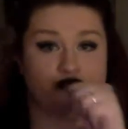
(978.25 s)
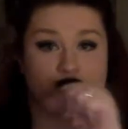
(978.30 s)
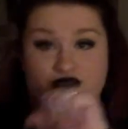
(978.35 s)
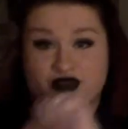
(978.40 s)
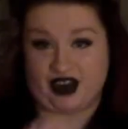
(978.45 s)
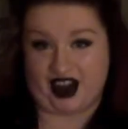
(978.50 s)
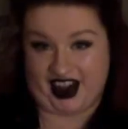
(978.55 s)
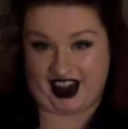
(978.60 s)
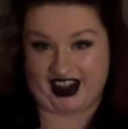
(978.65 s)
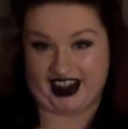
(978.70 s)

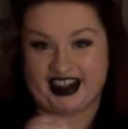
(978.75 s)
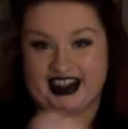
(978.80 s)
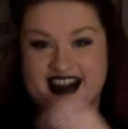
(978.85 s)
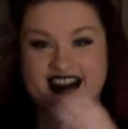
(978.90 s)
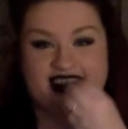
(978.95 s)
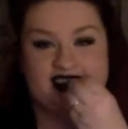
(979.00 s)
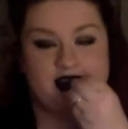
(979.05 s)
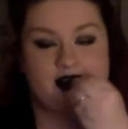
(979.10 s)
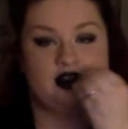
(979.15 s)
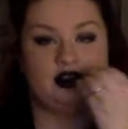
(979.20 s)
Drunk,
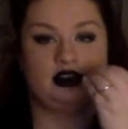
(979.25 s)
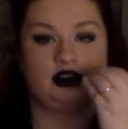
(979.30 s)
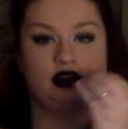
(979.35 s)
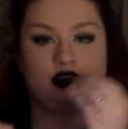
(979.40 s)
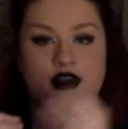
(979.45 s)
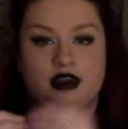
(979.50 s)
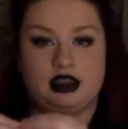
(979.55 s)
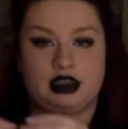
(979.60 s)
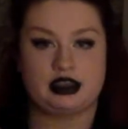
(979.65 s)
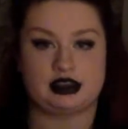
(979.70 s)

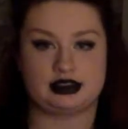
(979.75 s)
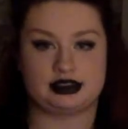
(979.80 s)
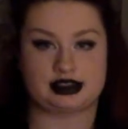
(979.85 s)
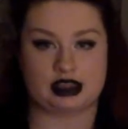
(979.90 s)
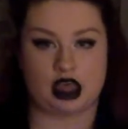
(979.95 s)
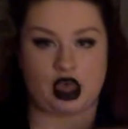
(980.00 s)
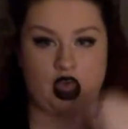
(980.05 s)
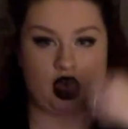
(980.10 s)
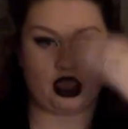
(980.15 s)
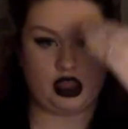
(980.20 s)
kiss,
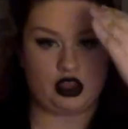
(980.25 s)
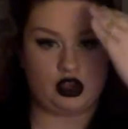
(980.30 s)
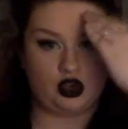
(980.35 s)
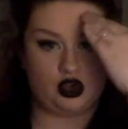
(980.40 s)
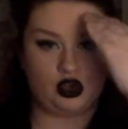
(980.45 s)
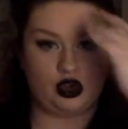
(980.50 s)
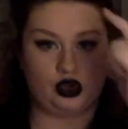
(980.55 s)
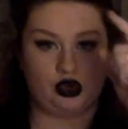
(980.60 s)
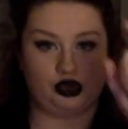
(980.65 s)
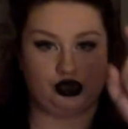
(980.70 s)
I
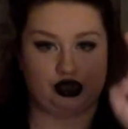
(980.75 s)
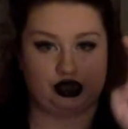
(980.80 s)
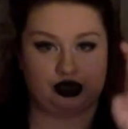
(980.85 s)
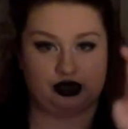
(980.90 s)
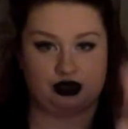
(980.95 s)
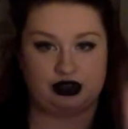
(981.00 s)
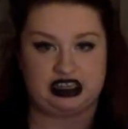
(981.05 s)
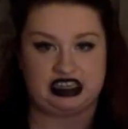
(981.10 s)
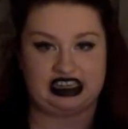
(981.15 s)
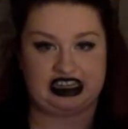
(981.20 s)
know you
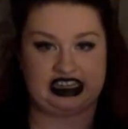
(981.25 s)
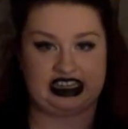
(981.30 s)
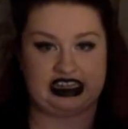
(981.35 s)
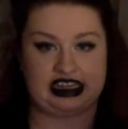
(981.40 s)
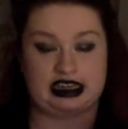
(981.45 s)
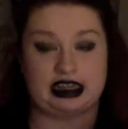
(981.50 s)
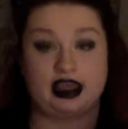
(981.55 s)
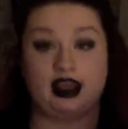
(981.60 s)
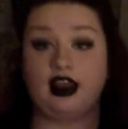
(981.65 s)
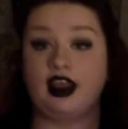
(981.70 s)

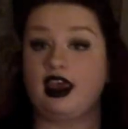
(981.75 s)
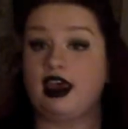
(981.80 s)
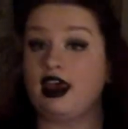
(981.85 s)
need it.